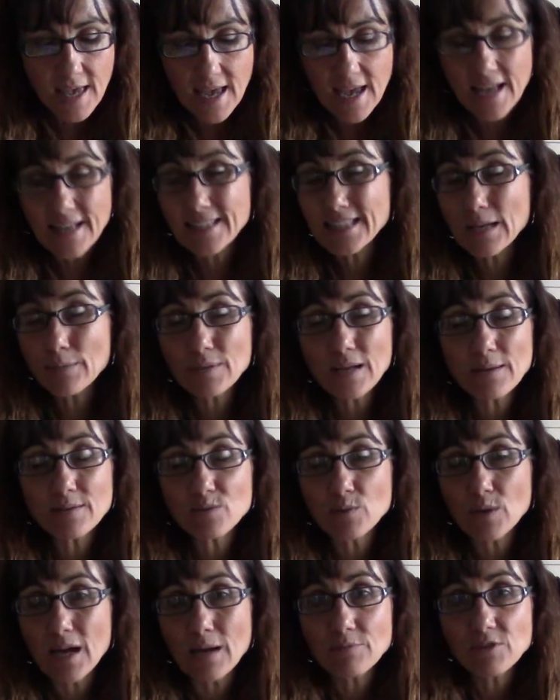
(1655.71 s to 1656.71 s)
And sometimes
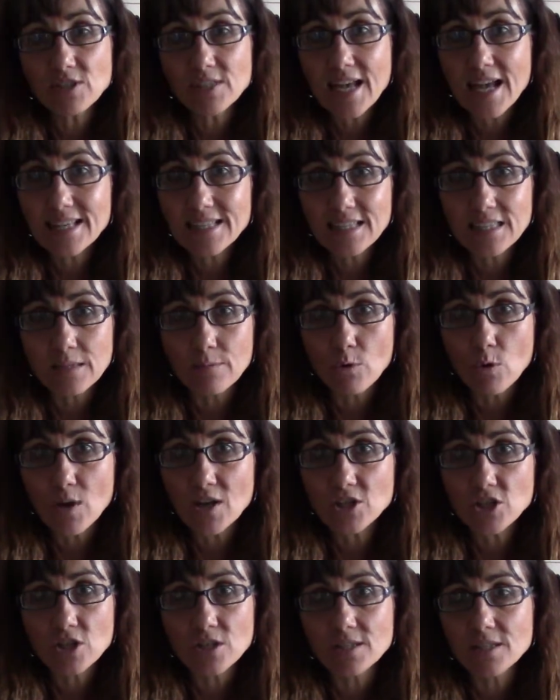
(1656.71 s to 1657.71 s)
when I'm just asking them
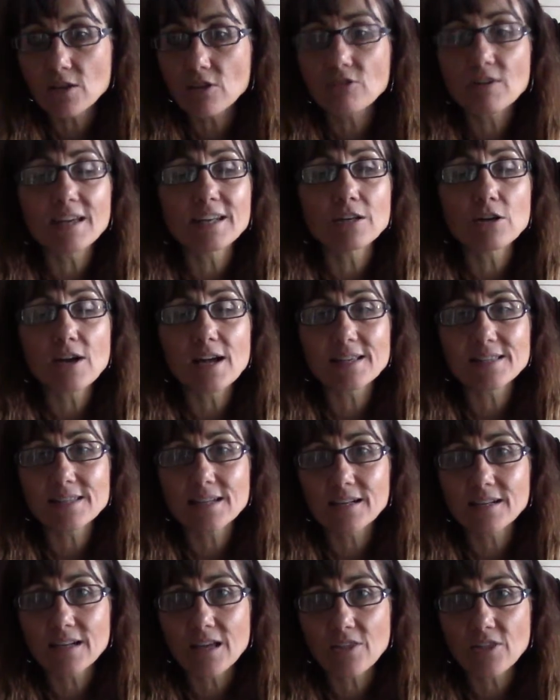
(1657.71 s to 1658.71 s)
questions, their lender has
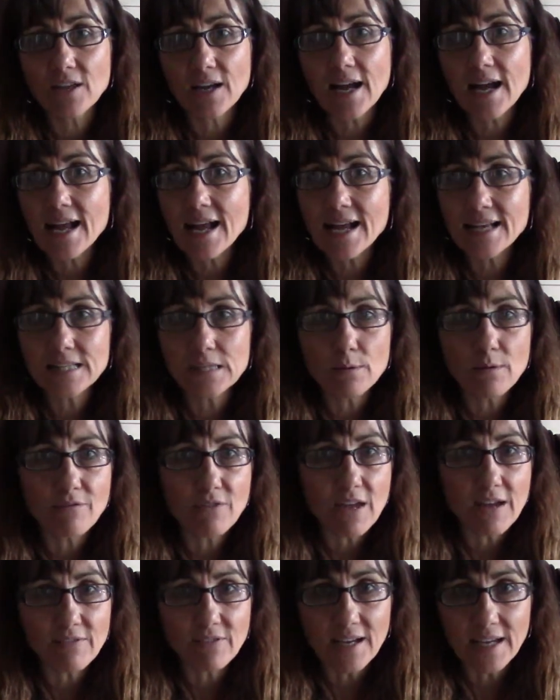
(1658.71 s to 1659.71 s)
done nothing. I ask them if they
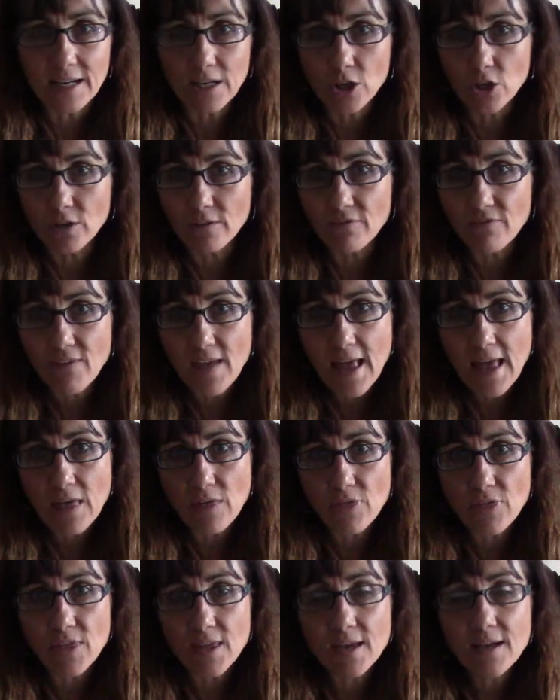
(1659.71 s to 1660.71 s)
have got a good
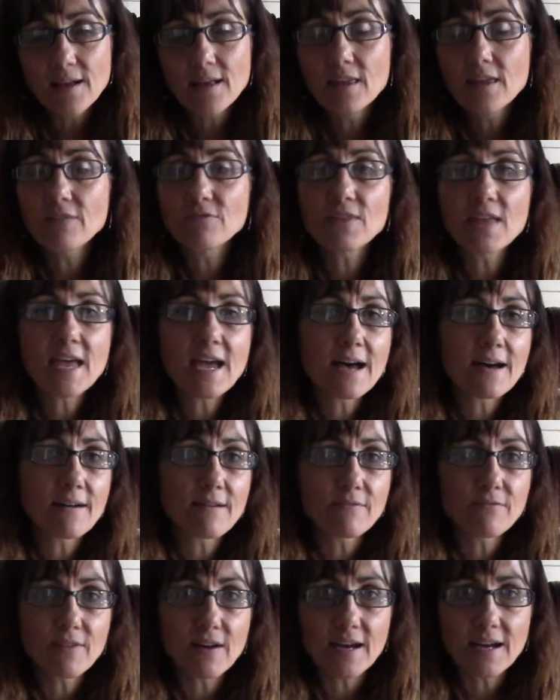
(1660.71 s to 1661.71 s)
faith, if they
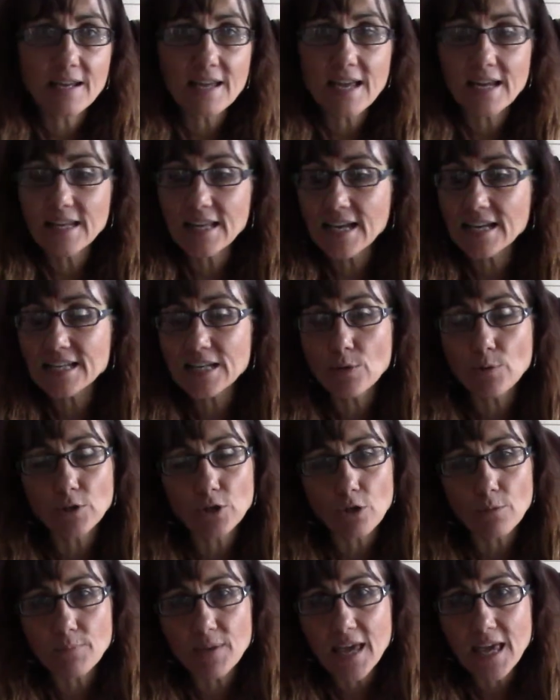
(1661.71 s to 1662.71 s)
have any idea what
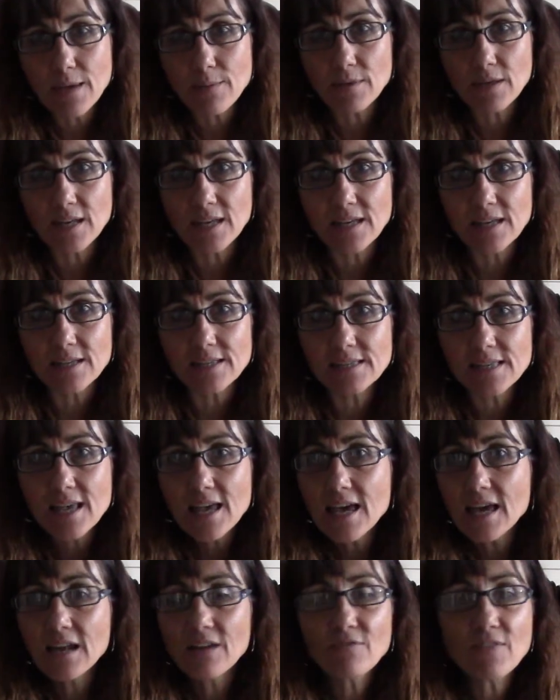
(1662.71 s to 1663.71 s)
their payment is,
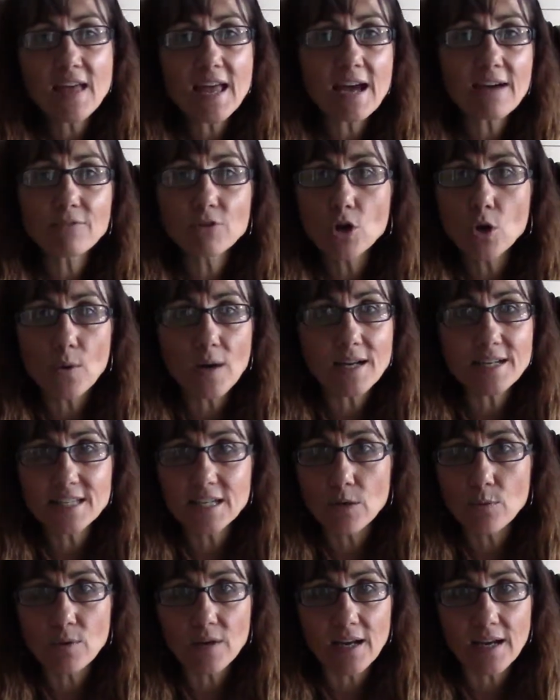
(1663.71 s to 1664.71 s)
and if they have no
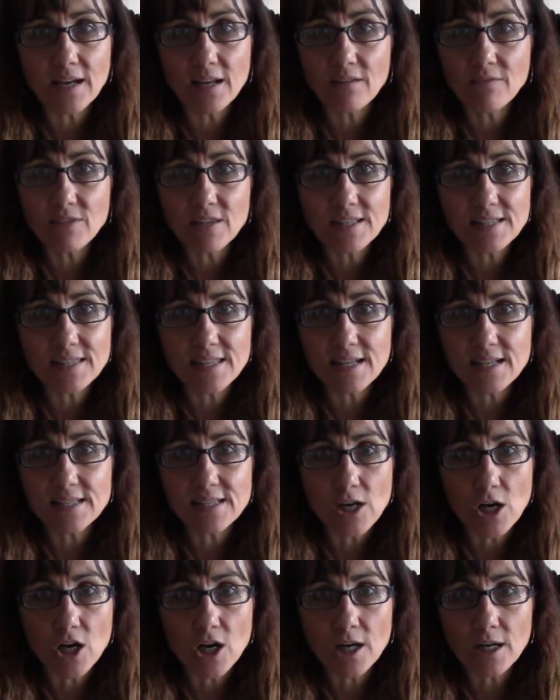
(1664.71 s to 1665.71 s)
idea what any of these things
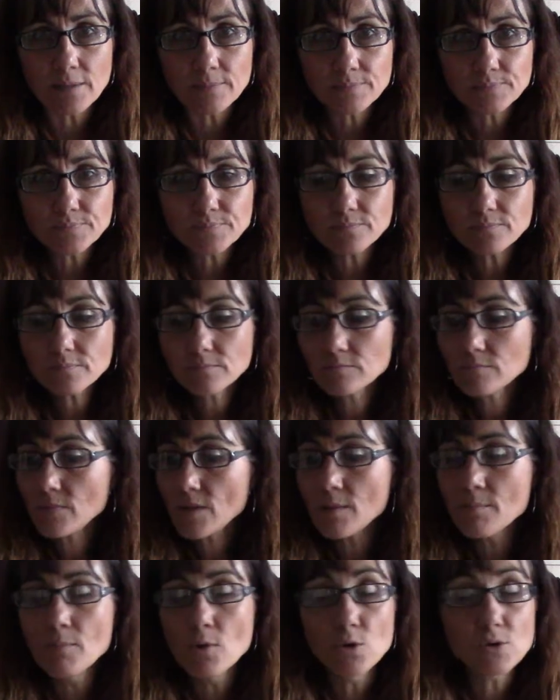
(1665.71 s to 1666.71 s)
are,
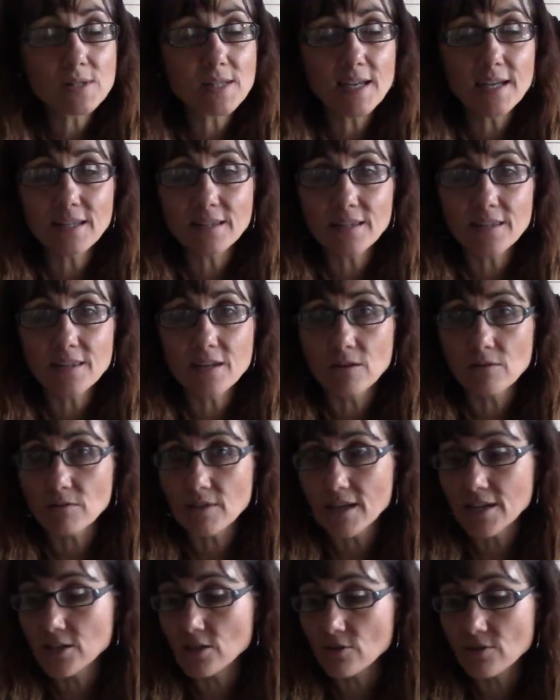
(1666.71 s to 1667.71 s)
most likely their
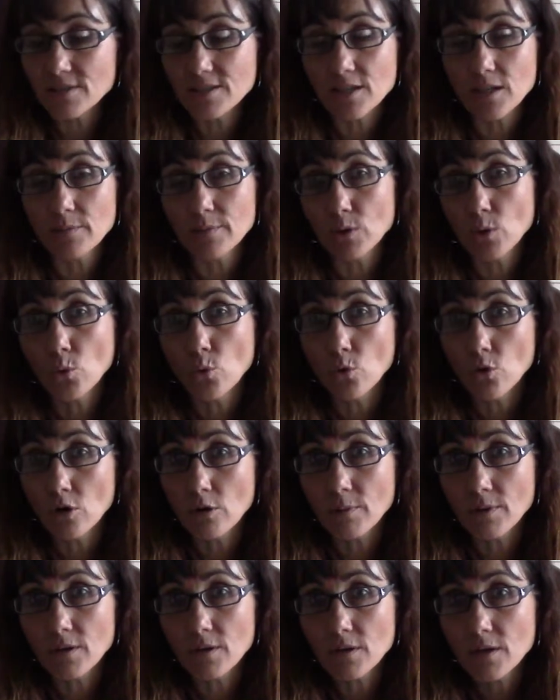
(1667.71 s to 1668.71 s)
lender is going to be
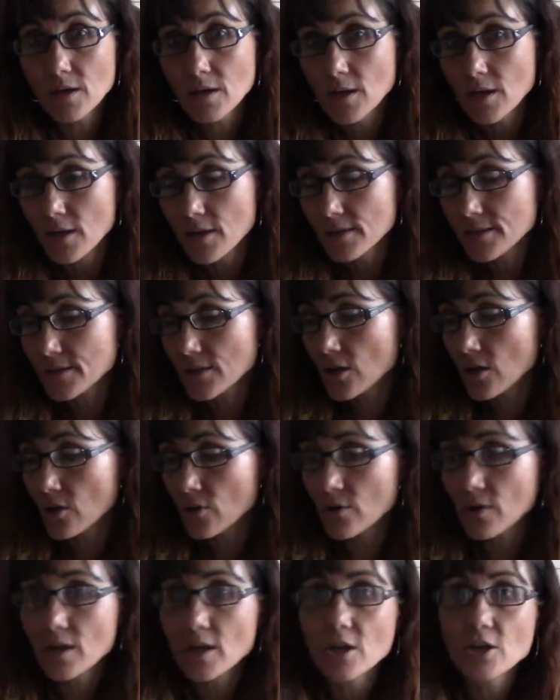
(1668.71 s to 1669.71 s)
horrible.
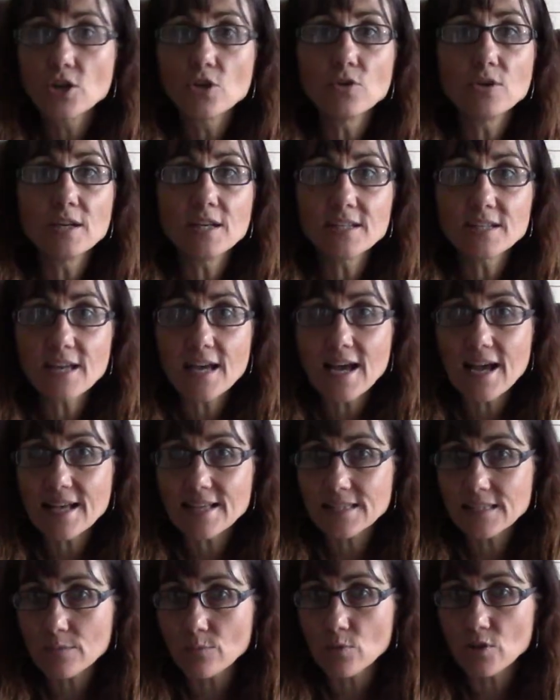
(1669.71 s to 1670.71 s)
So you need to
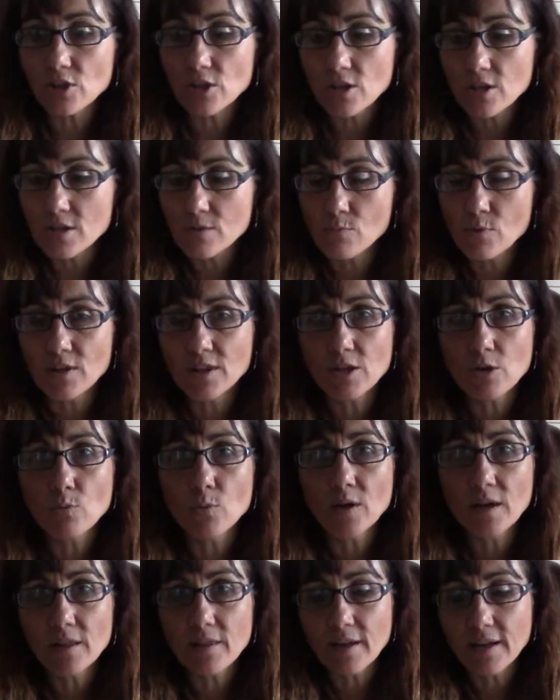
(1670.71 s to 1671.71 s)
ask them what
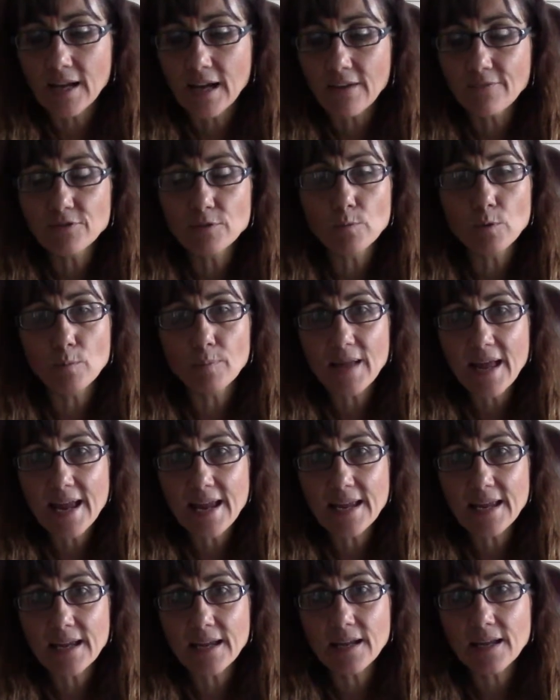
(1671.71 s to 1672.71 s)
are they comfortable
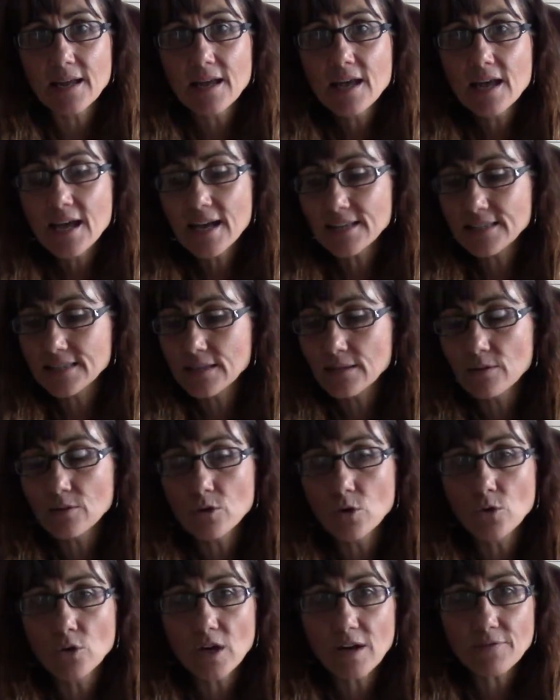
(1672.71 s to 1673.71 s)
paying? Has their
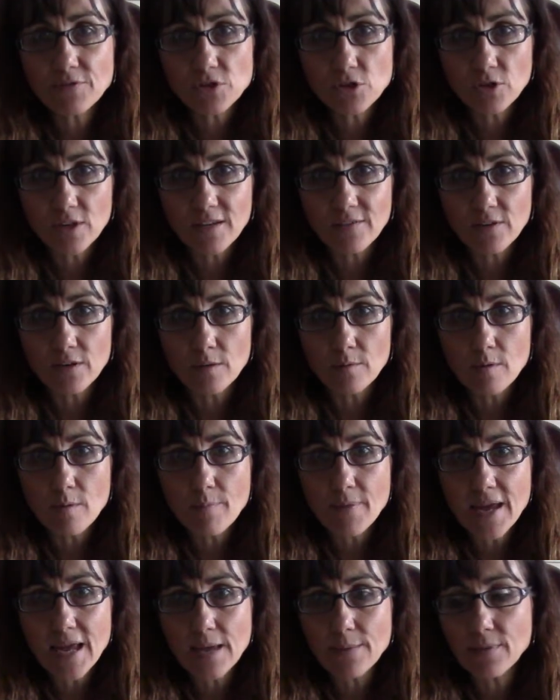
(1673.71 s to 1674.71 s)
loan officer given them the
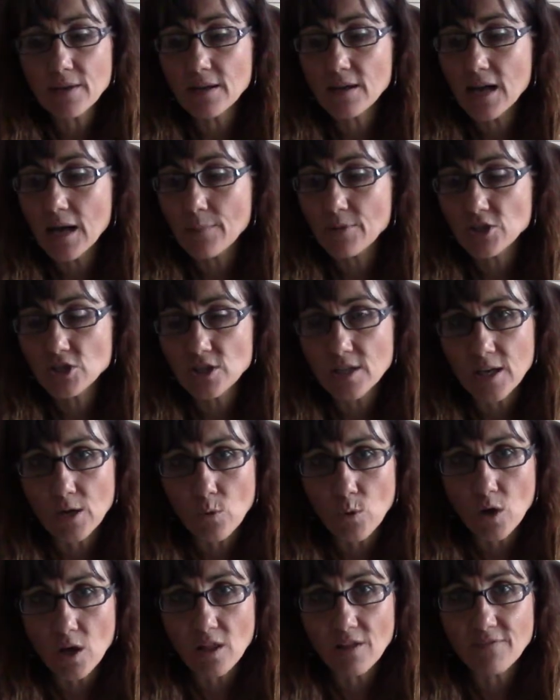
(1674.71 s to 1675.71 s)
payment? How much do they
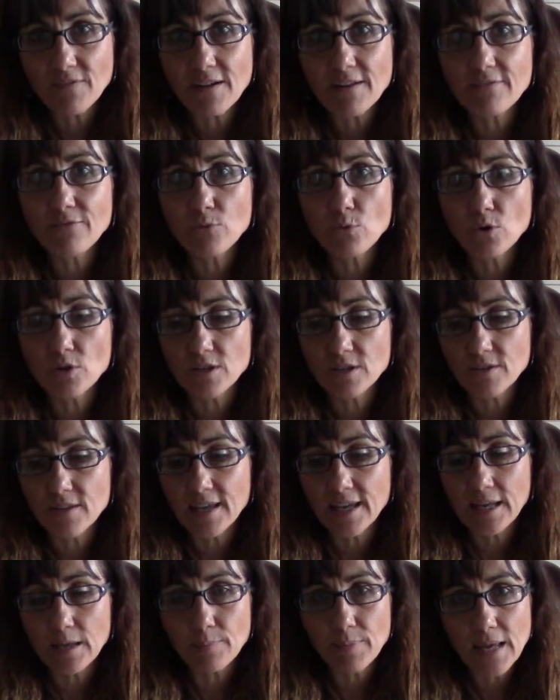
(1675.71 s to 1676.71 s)
qualify for? Did they
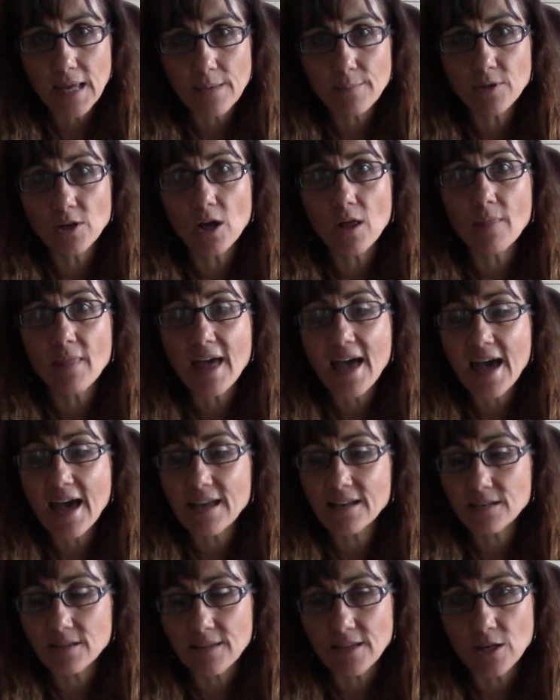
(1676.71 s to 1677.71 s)
get a payment on
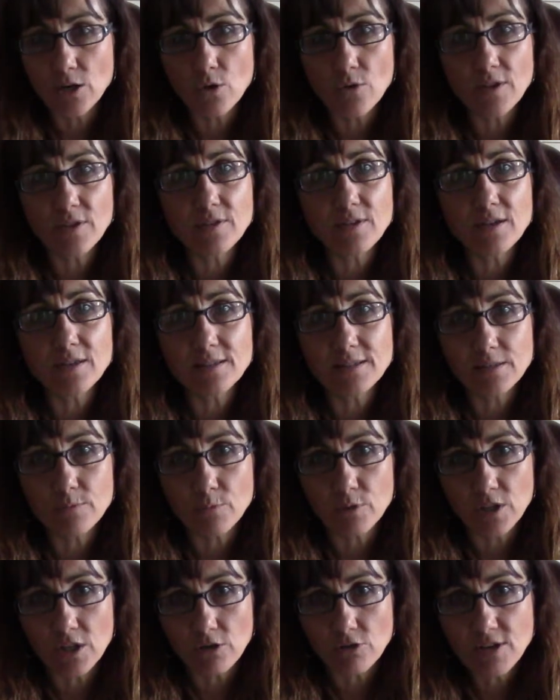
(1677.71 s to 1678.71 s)
that? Do they know that it's
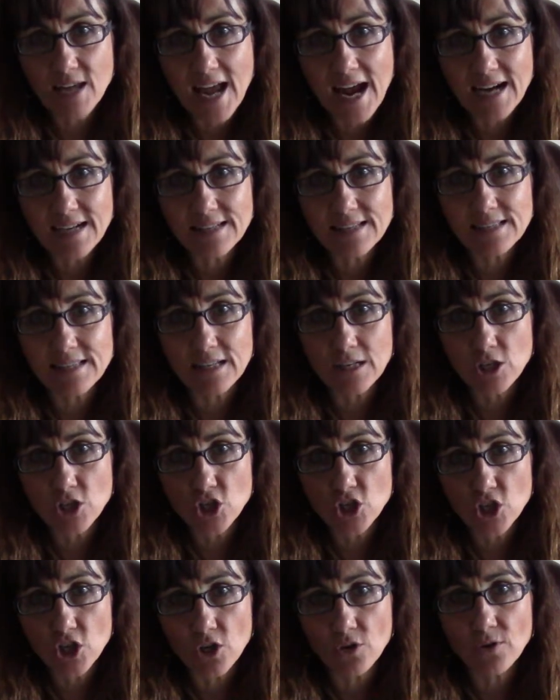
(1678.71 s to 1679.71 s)
with their taxes and
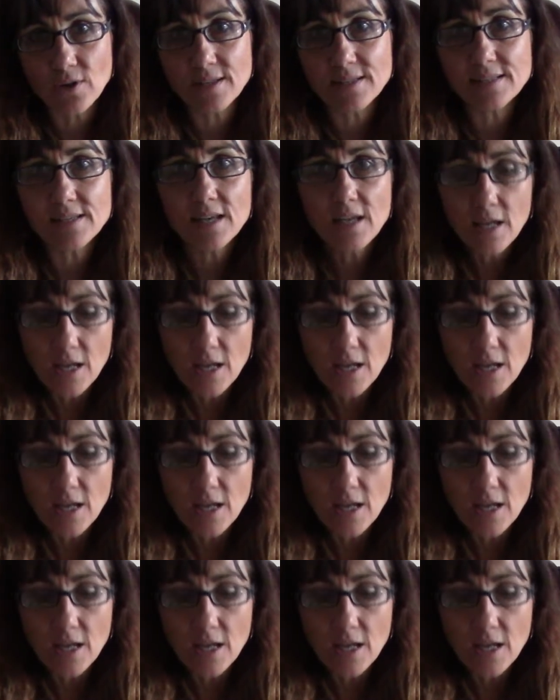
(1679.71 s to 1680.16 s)
insurance?